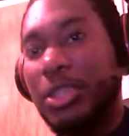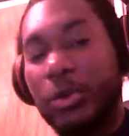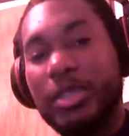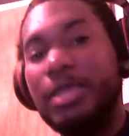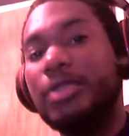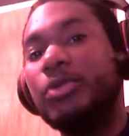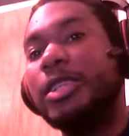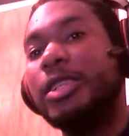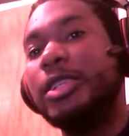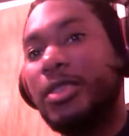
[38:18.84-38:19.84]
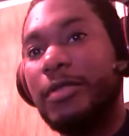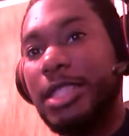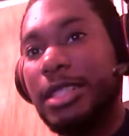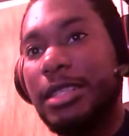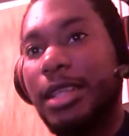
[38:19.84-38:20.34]
as E3, because
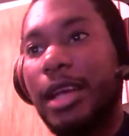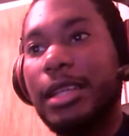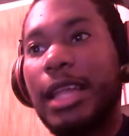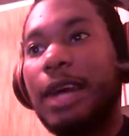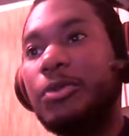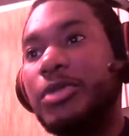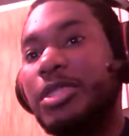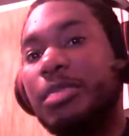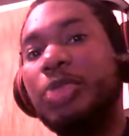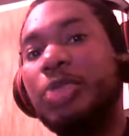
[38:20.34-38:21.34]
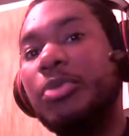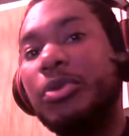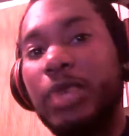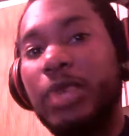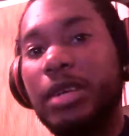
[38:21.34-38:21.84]
obviously, like, that was the
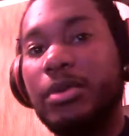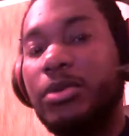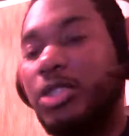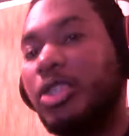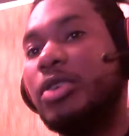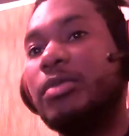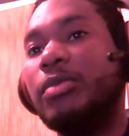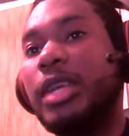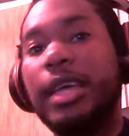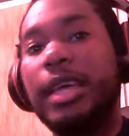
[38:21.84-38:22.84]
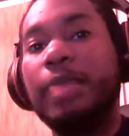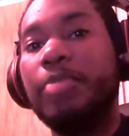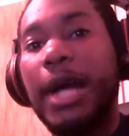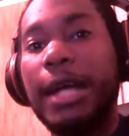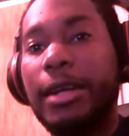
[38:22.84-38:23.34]
moment where he came
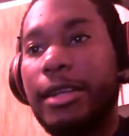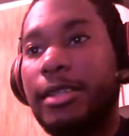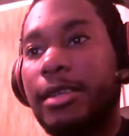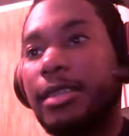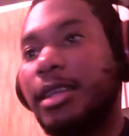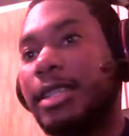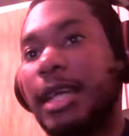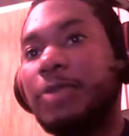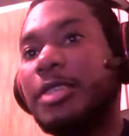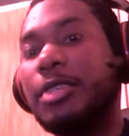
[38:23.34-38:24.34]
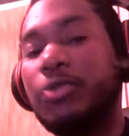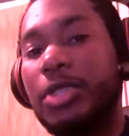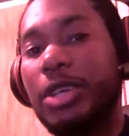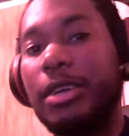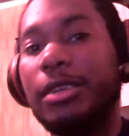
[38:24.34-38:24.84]
back, kind of thing. Like, that was his
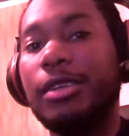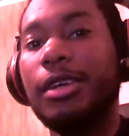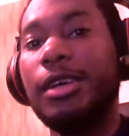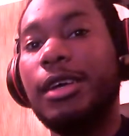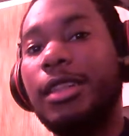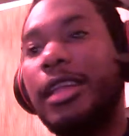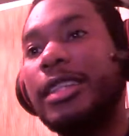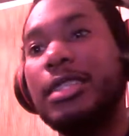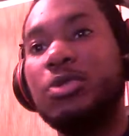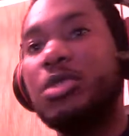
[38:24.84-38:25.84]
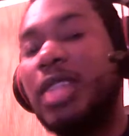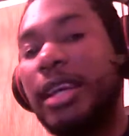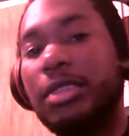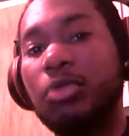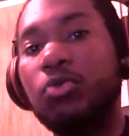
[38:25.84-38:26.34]
return. Like, this was
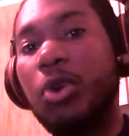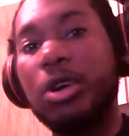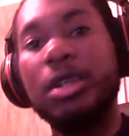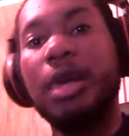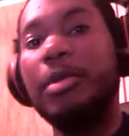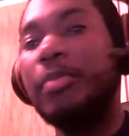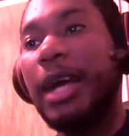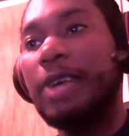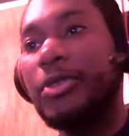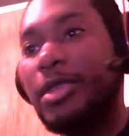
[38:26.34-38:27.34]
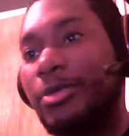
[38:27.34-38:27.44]
like The Rock coming back or something.